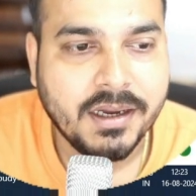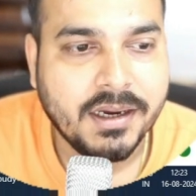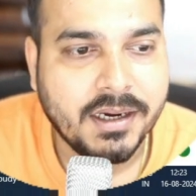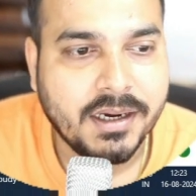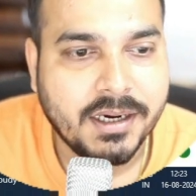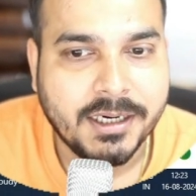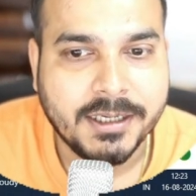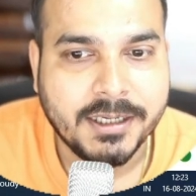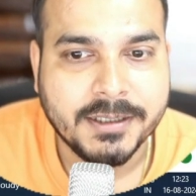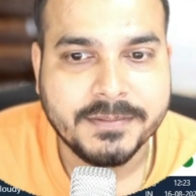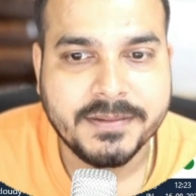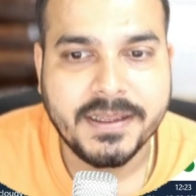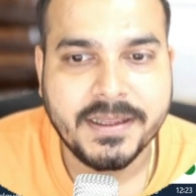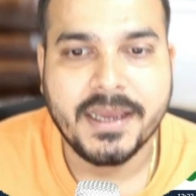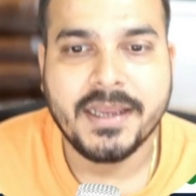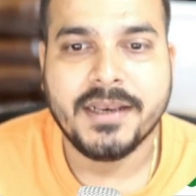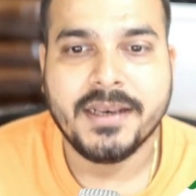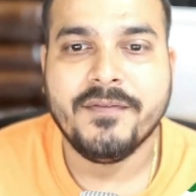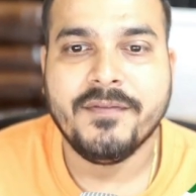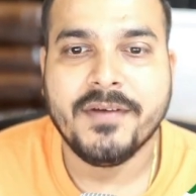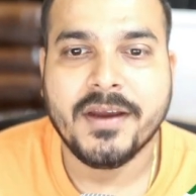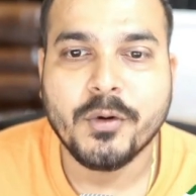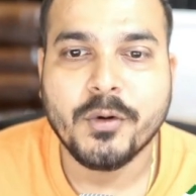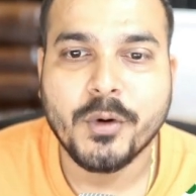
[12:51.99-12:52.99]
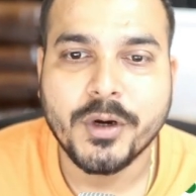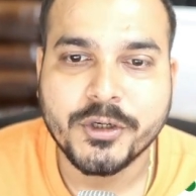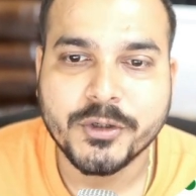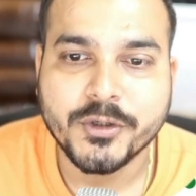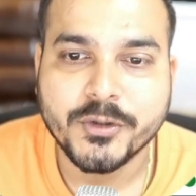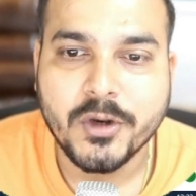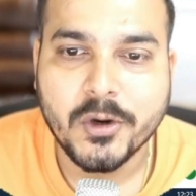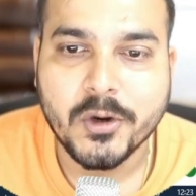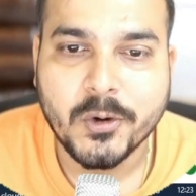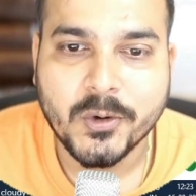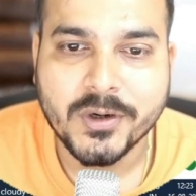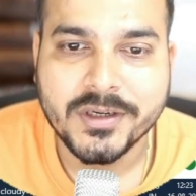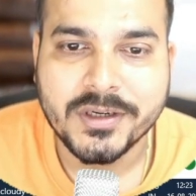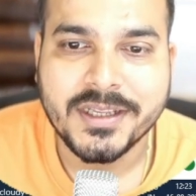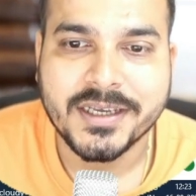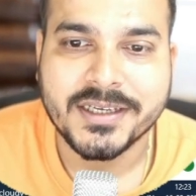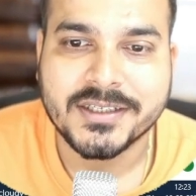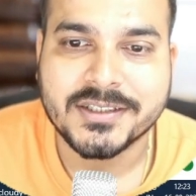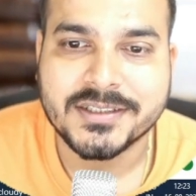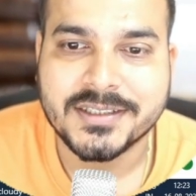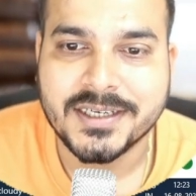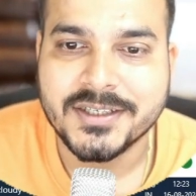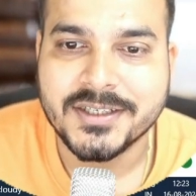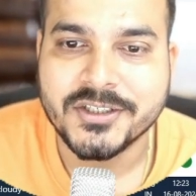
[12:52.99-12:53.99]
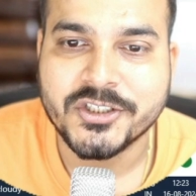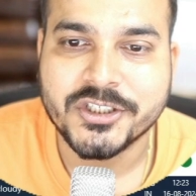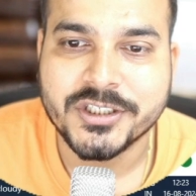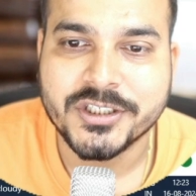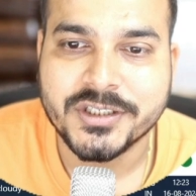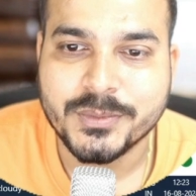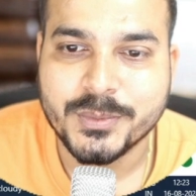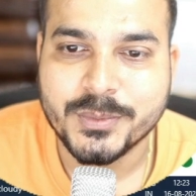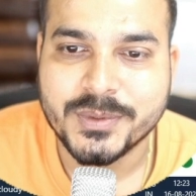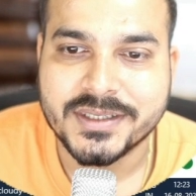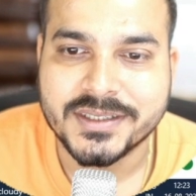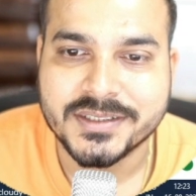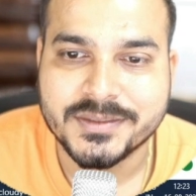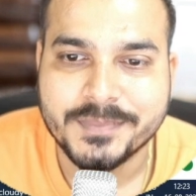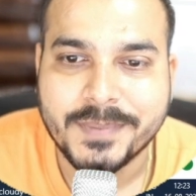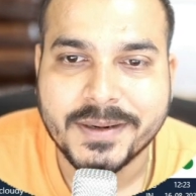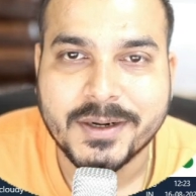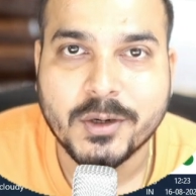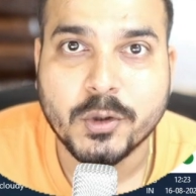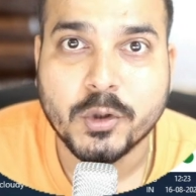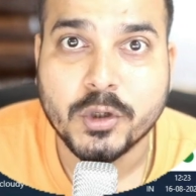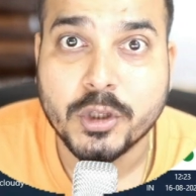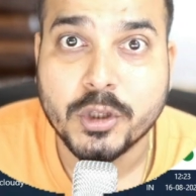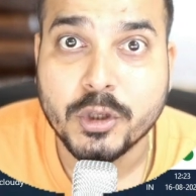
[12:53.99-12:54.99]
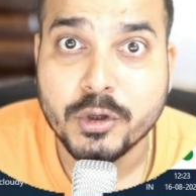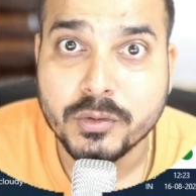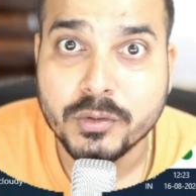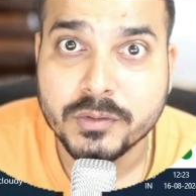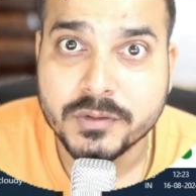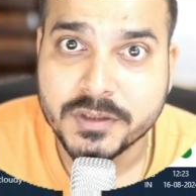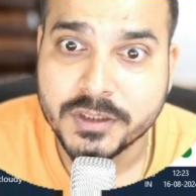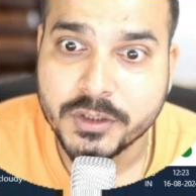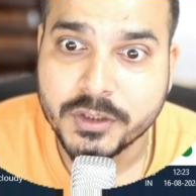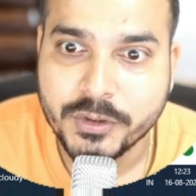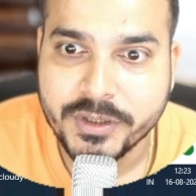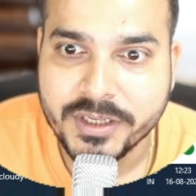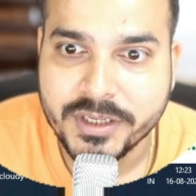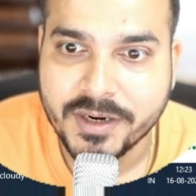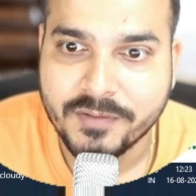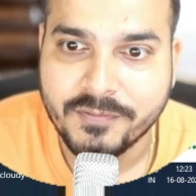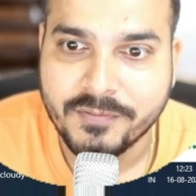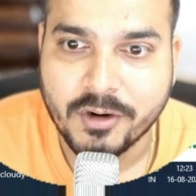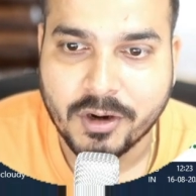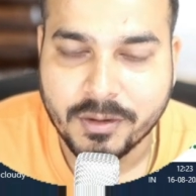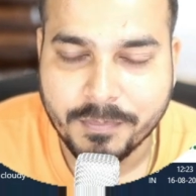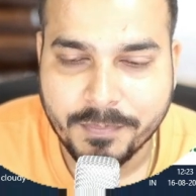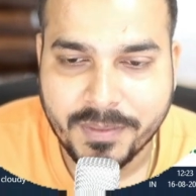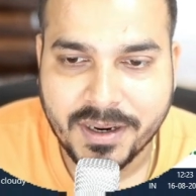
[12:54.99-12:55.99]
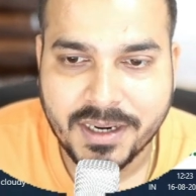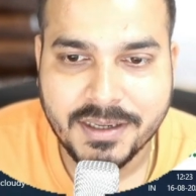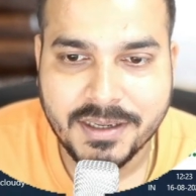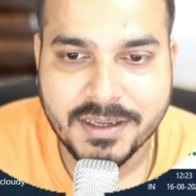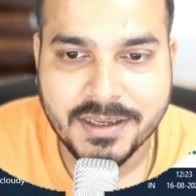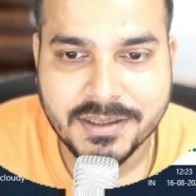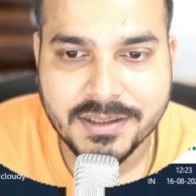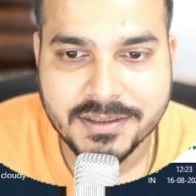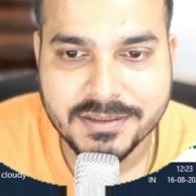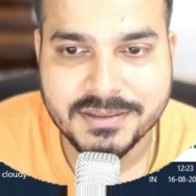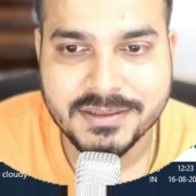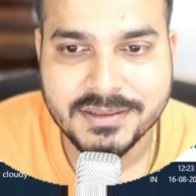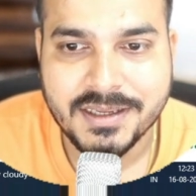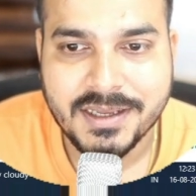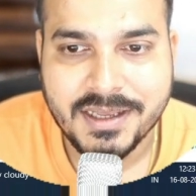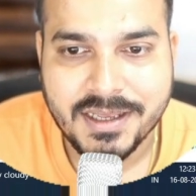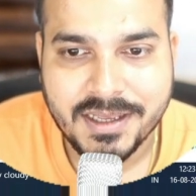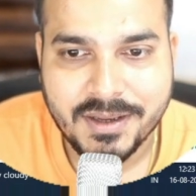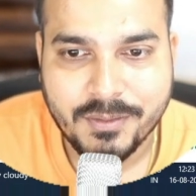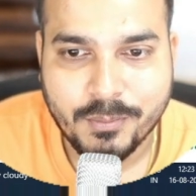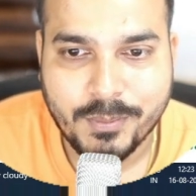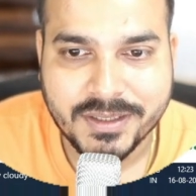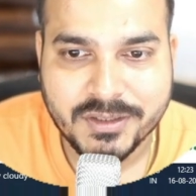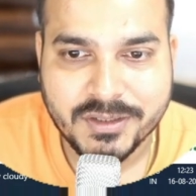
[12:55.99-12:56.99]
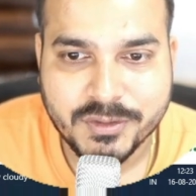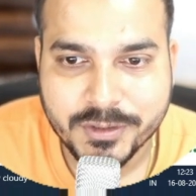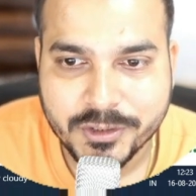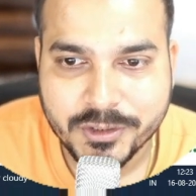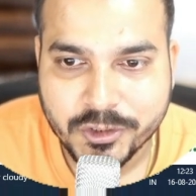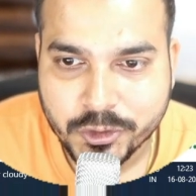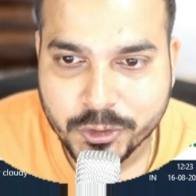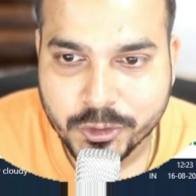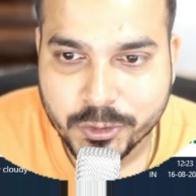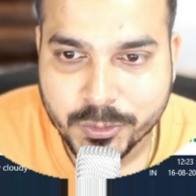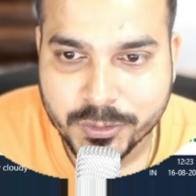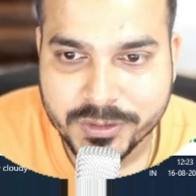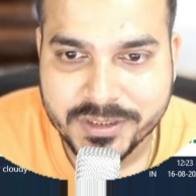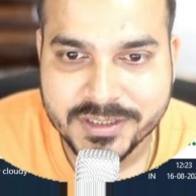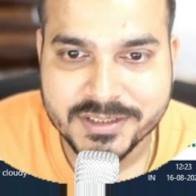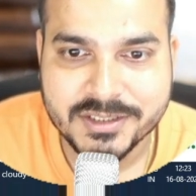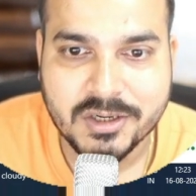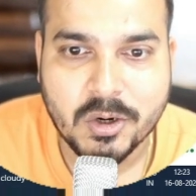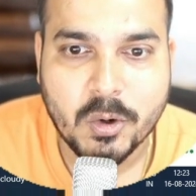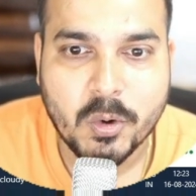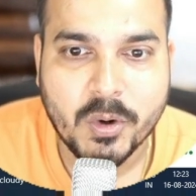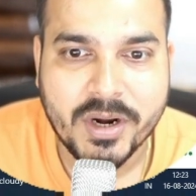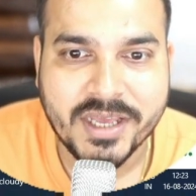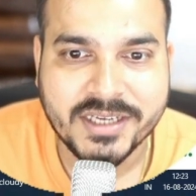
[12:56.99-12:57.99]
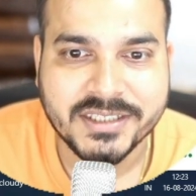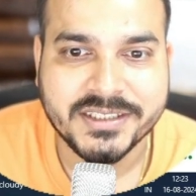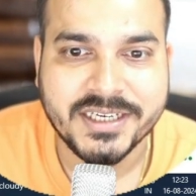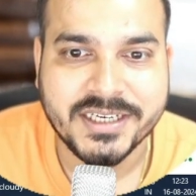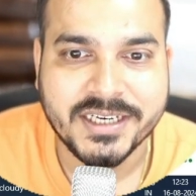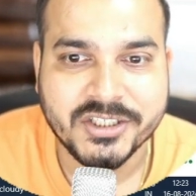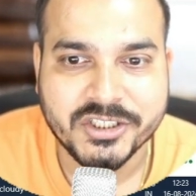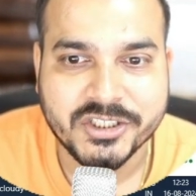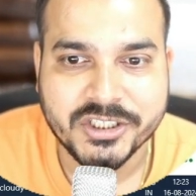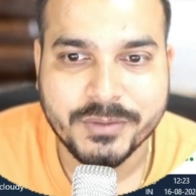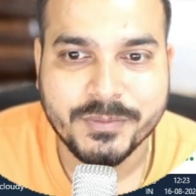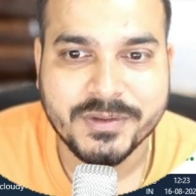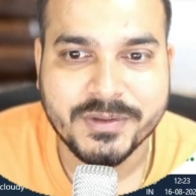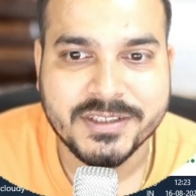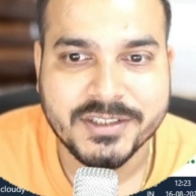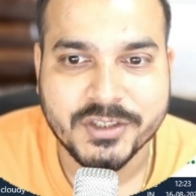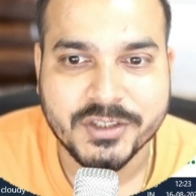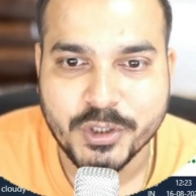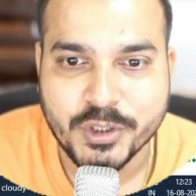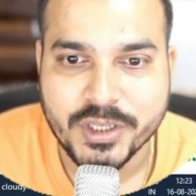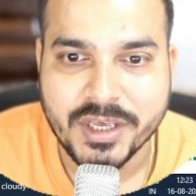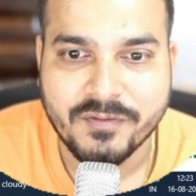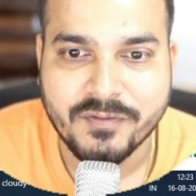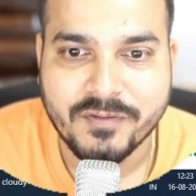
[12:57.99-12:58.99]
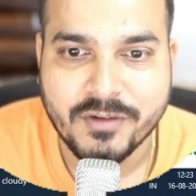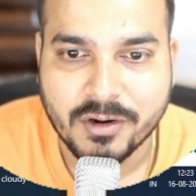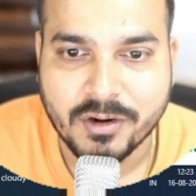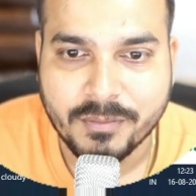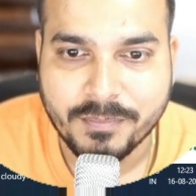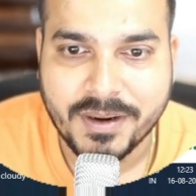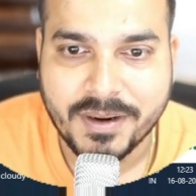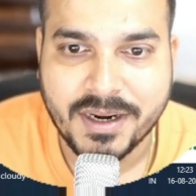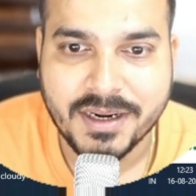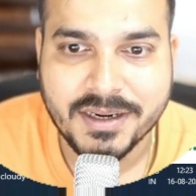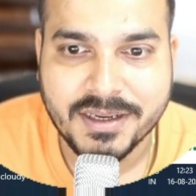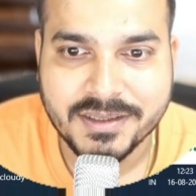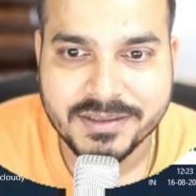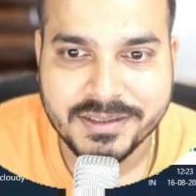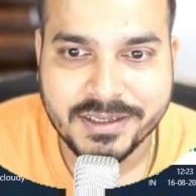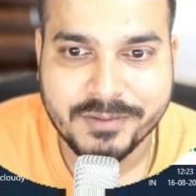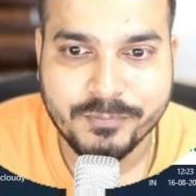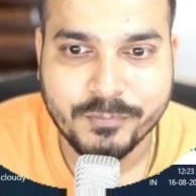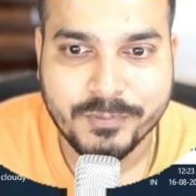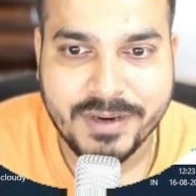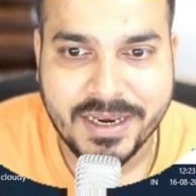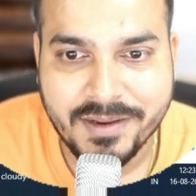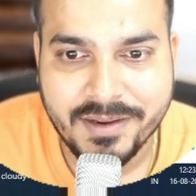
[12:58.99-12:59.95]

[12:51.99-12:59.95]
Then we are going to load the extension with respect to cudf.pandas. Once you do this load extension with cudf.pandas, and